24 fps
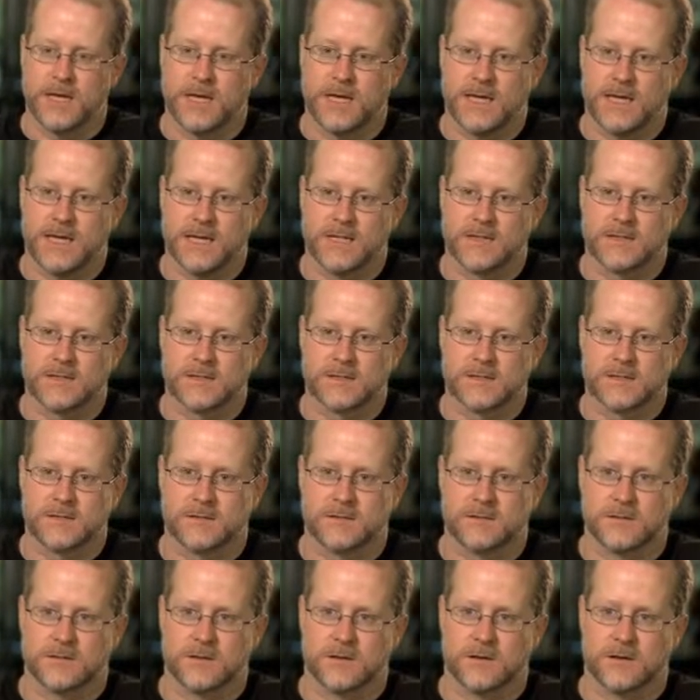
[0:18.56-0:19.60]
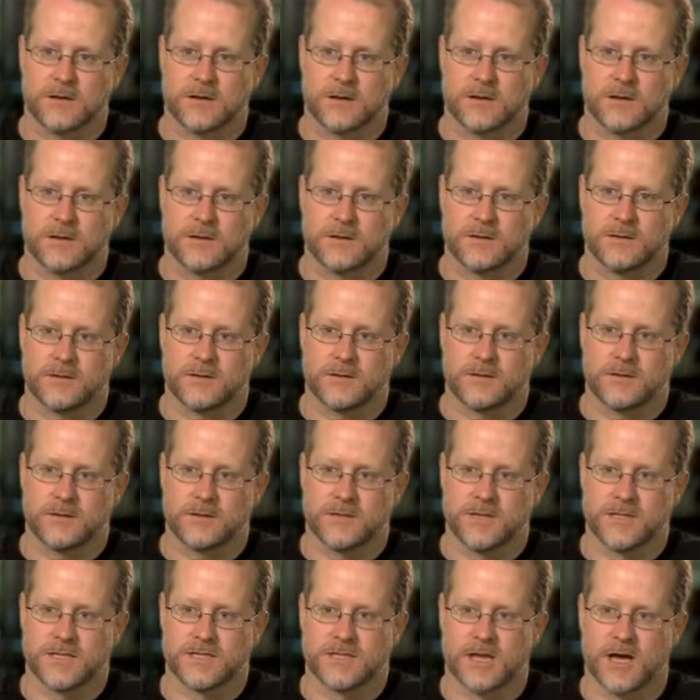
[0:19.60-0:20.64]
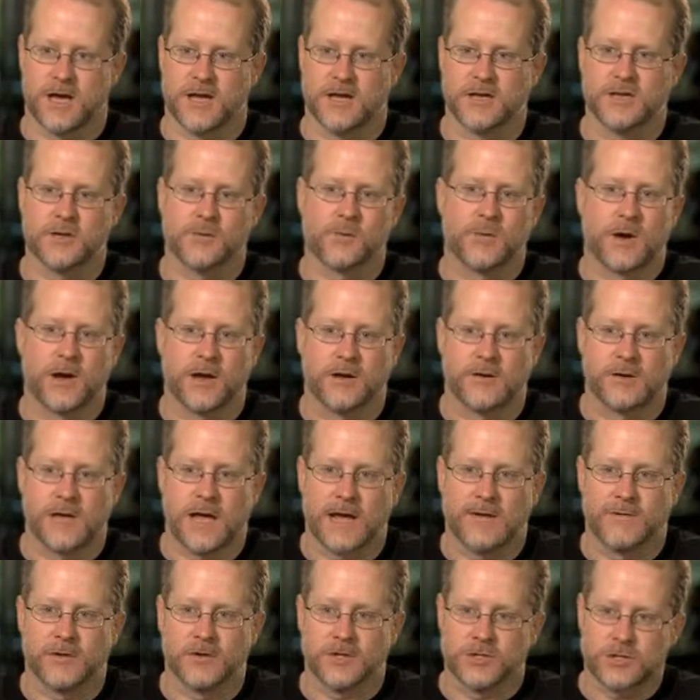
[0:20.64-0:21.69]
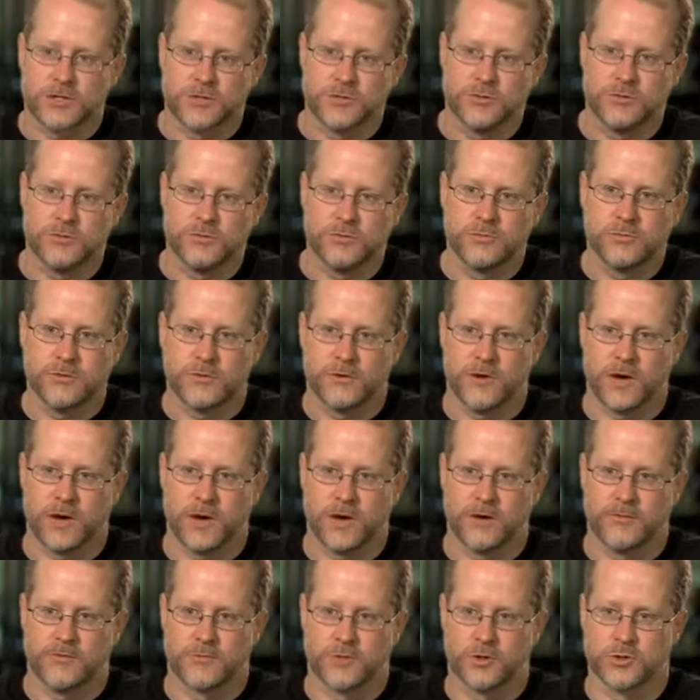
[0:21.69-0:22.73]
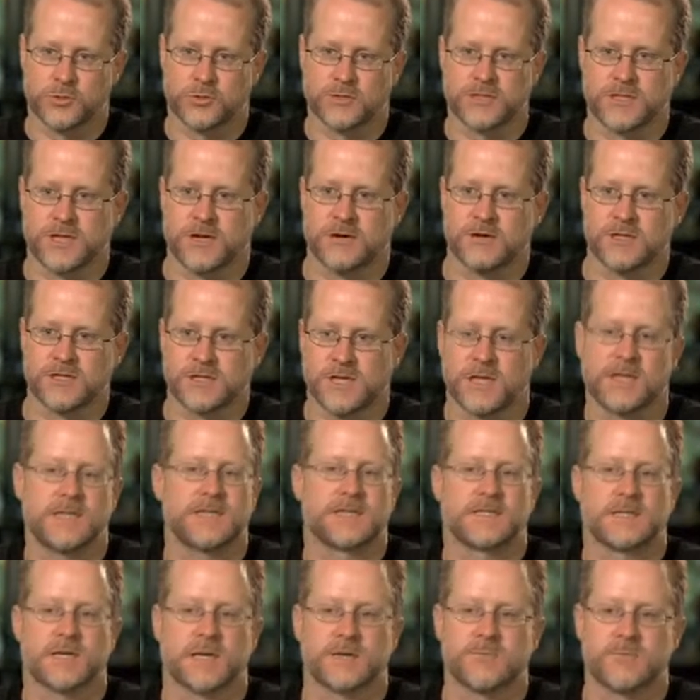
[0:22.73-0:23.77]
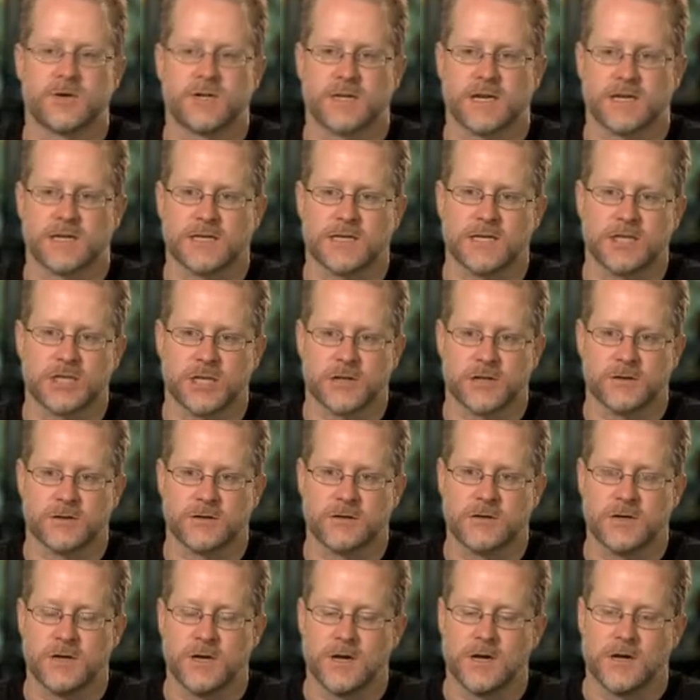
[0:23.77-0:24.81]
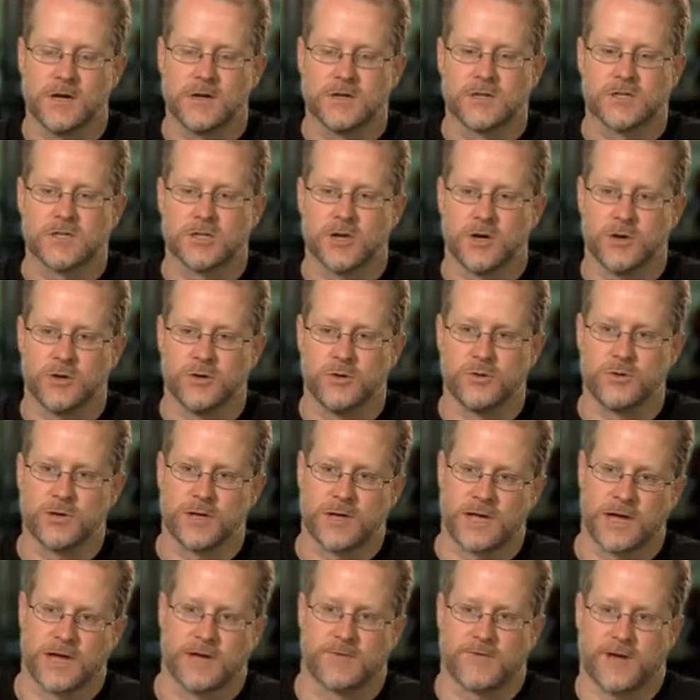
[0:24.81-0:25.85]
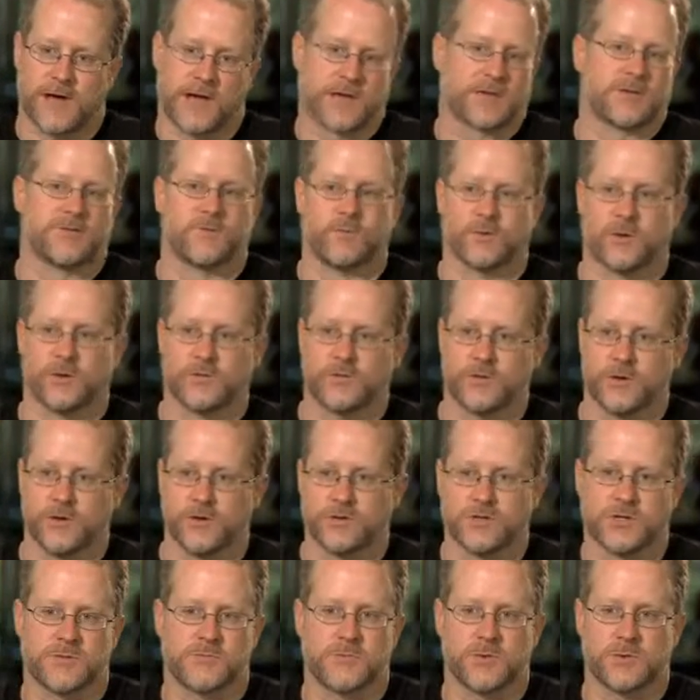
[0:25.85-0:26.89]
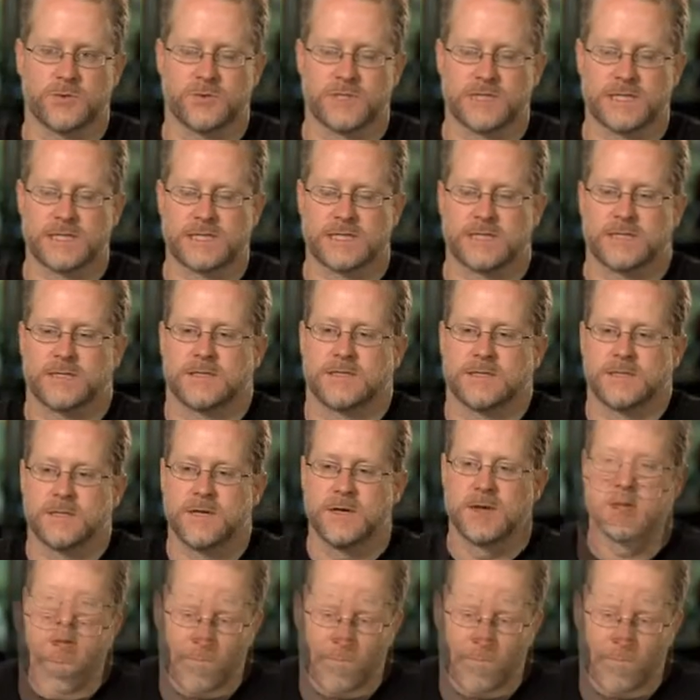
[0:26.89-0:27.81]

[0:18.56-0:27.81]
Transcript: It's designed around having two virtual center sites that can protect each other, so you can have active workflows on both sides.